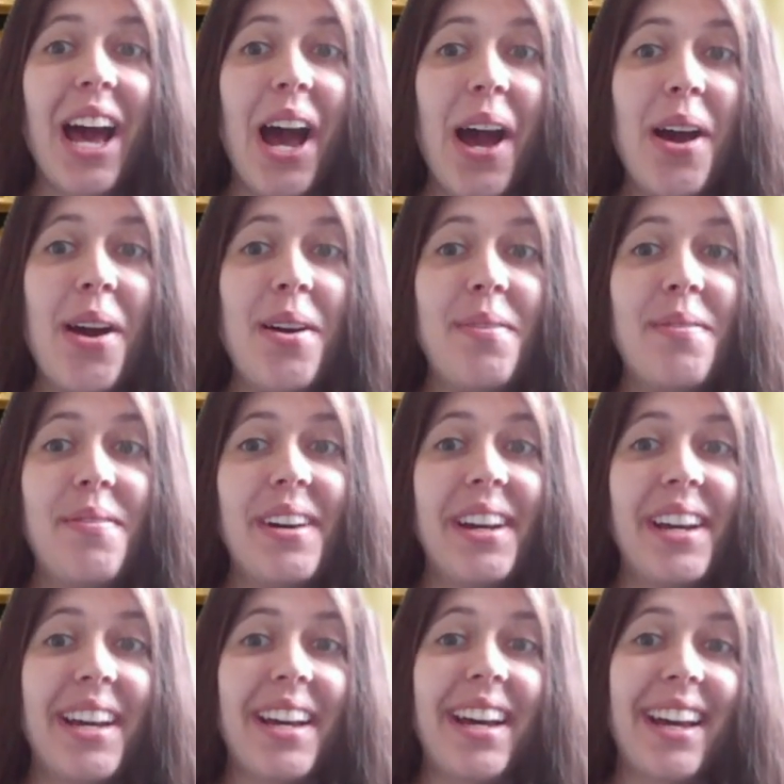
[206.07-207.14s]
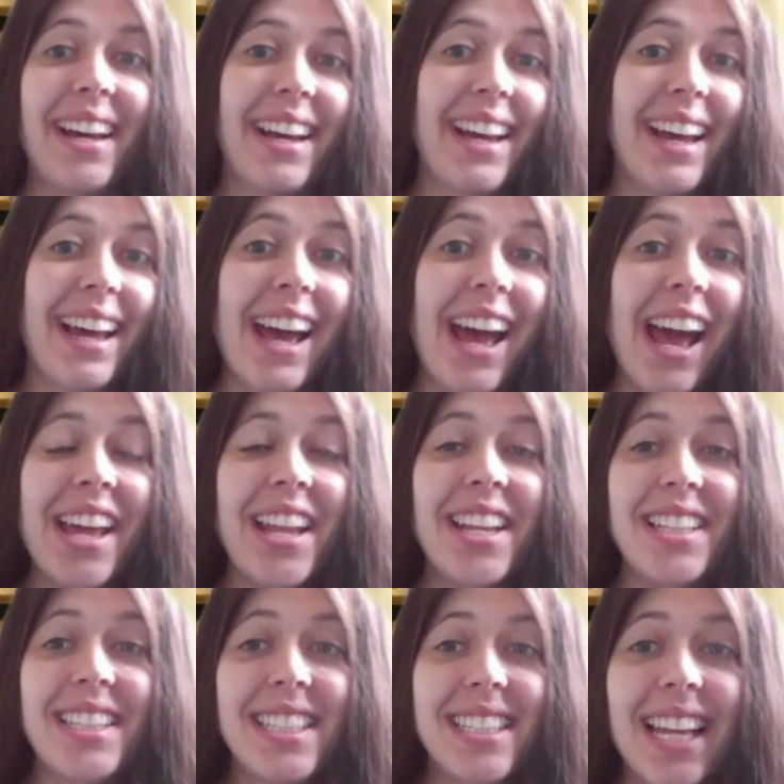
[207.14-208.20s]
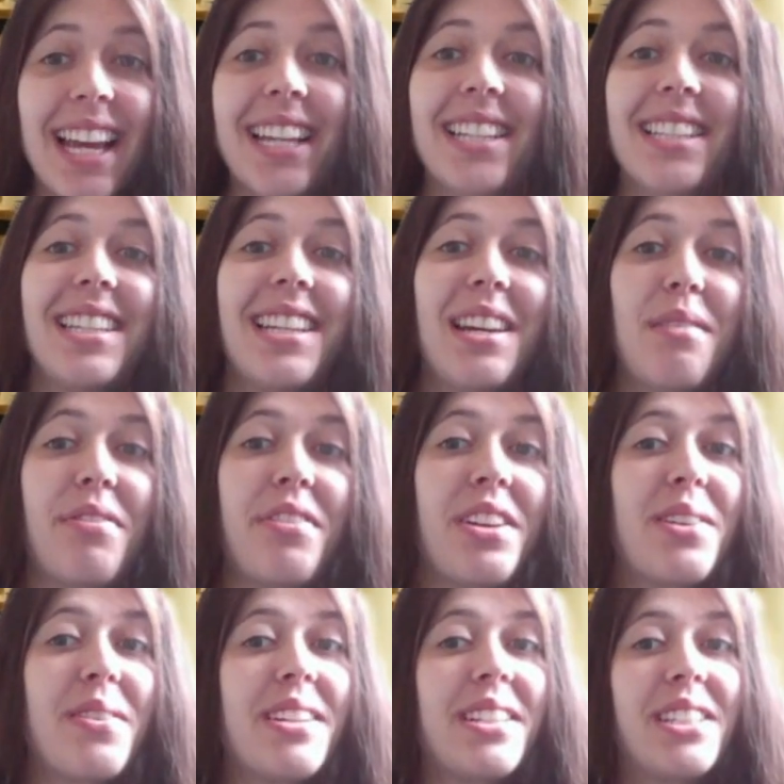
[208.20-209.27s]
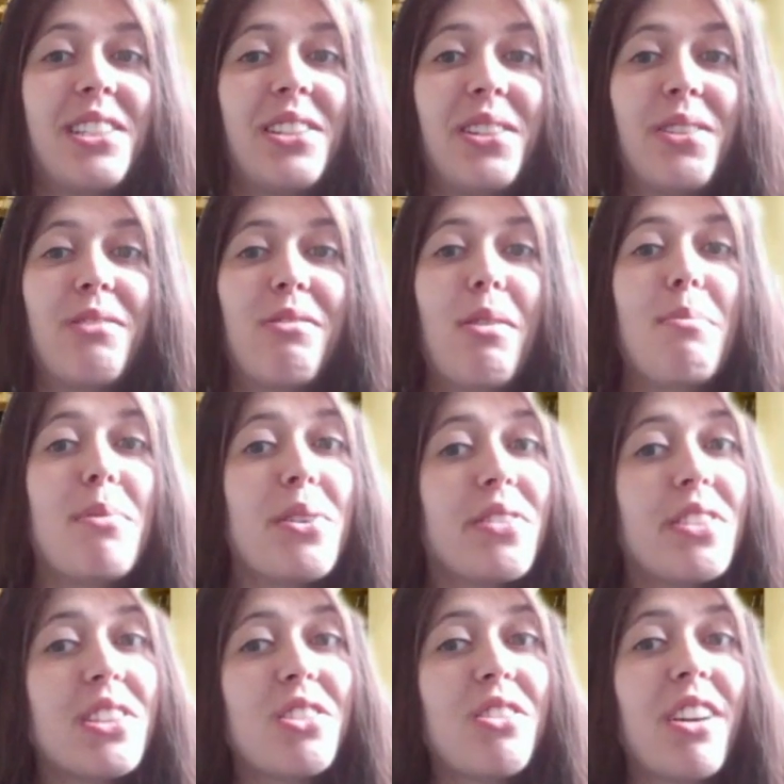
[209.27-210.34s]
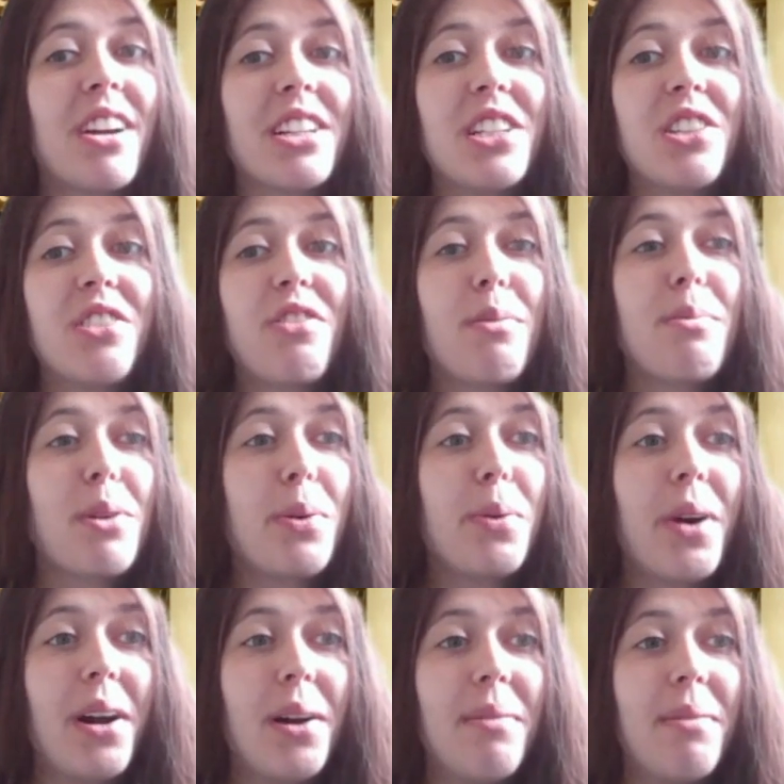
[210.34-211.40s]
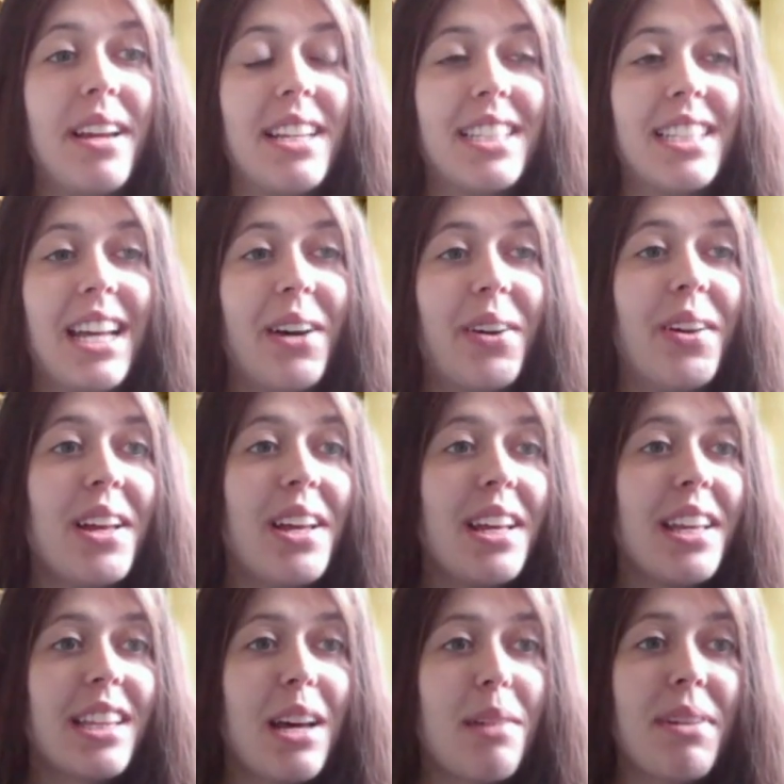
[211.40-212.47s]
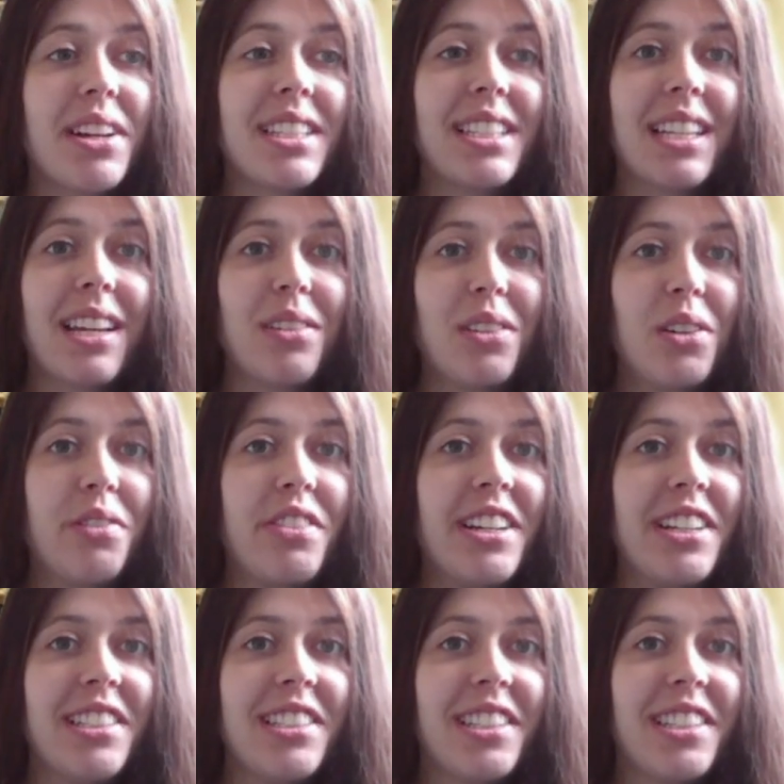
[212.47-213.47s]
Um, a second tip for you is to remove distractions from your workplace. Now, that might sound obvious,